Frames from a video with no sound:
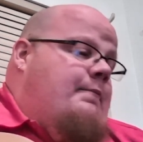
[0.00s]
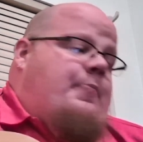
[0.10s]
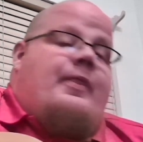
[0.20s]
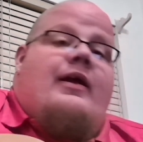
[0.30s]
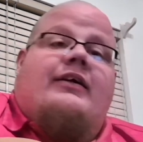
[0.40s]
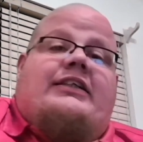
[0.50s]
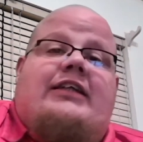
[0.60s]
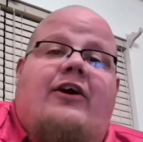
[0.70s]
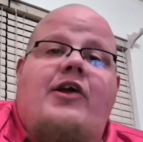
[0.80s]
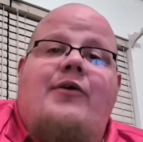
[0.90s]
And I'll
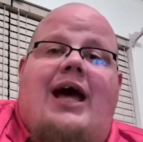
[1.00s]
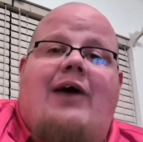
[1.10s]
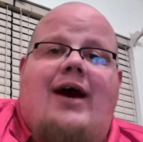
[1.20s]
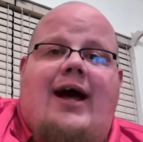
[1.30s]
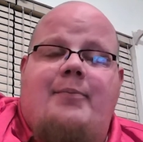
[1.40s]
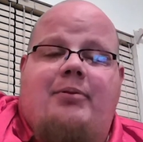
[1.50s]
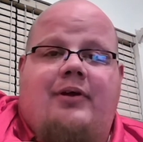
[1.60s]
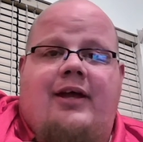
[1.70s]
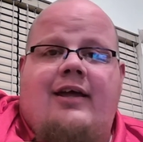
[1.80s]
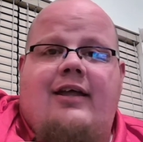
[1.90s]
show you how I
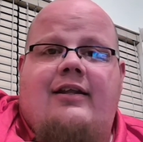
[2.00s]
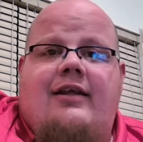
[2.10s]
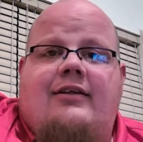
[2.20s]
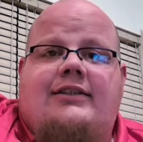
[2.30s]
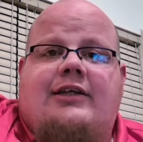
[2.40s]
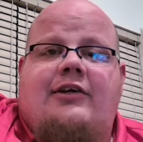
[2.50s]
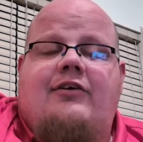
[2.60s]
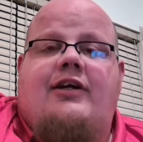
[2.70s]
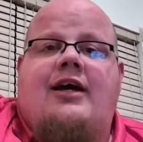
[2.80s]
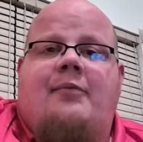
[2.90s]
play it, and then I'll show you
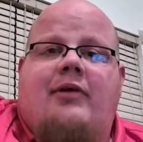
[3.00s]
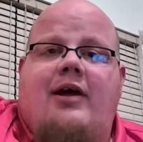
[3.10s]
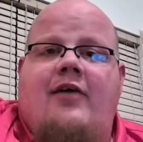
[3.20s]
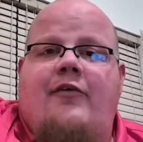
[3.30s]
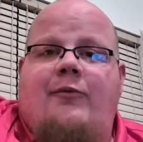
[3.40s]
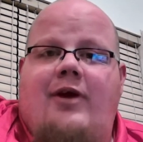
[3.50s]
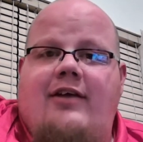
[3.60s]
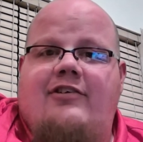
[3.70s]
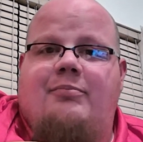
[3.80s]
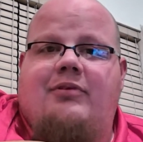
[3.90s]
a couple of other
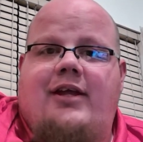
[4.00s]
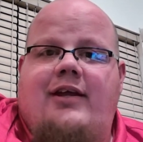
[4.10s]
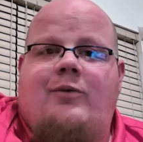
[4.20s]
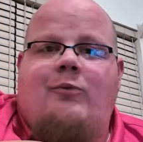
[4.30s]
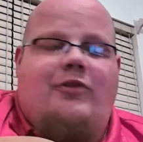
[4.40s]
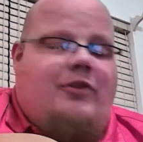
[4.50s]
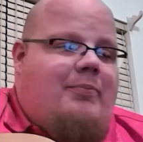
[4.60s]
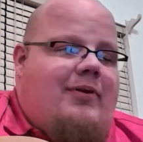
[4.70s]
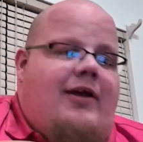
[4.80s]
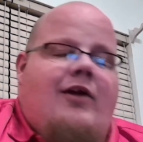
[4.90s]
ways of playing it with the
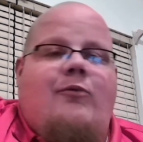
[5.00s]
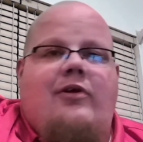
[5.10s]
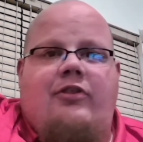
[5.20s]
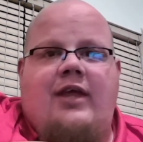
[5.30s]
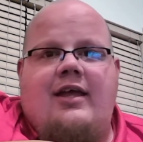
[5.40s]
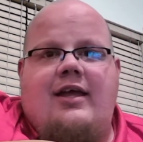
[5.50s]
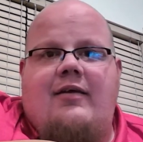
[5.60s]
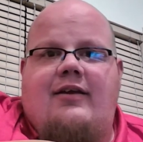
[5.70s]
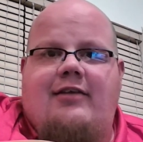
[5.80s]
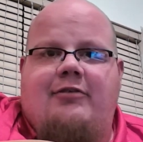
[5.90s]
pick, with
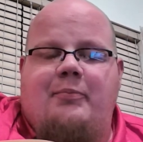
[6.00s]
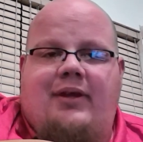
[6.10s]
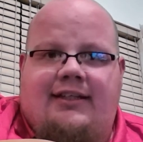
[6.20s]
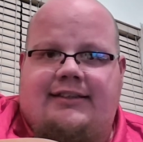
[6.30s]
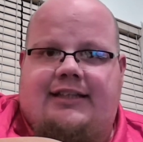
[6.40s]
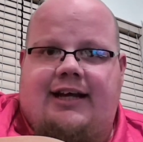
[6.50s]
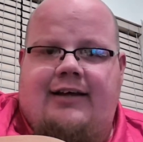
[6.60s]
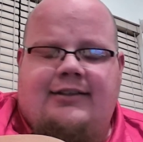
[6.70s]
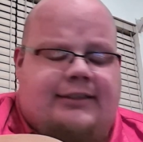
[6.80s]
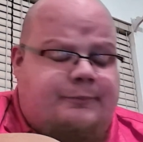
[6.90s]
different picking
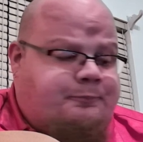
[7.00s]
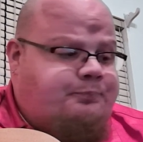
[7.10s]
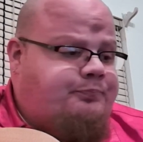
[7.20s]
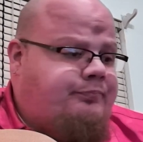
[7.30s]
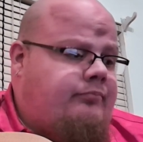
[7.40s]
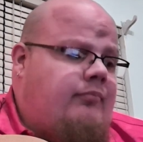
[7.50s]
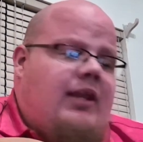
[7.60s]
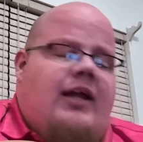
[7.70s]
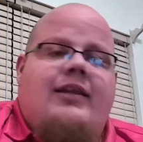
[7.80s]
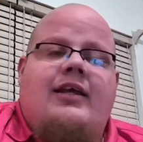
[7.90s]
styles.
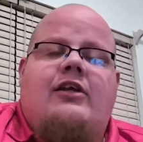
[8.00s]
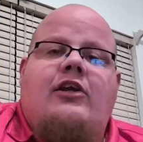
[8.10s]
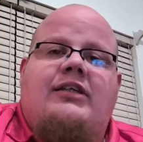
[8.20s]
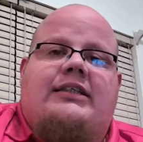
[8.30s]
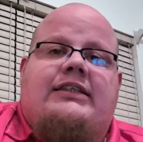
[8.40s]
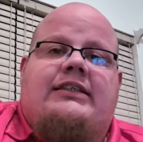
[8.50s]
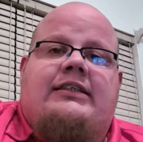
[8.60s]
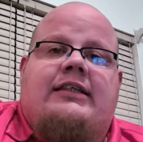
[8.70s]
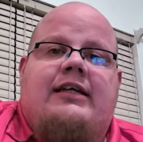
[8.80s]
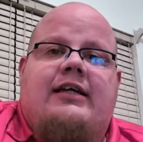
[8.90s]
And then you just
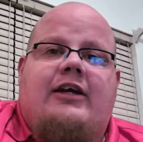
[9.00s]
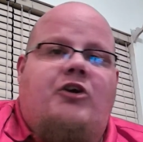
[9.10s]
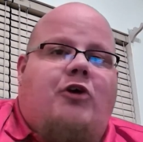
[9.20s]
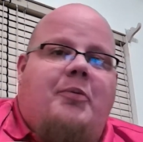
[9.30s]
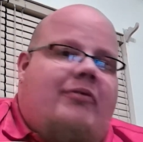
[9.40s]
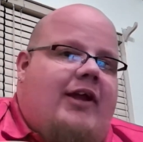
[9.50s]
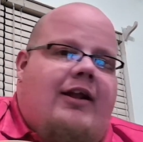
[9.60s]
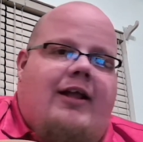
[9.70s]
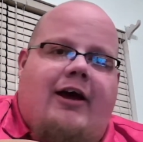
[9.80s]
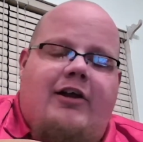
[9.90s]
incorporate
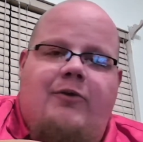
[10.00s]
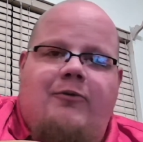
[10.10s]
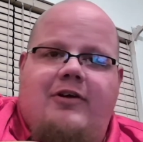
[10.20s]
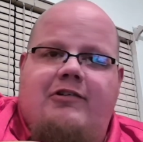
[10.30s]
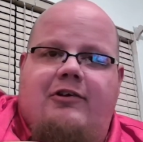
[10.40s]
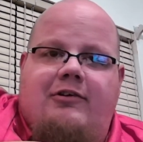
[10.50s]
it how you want to.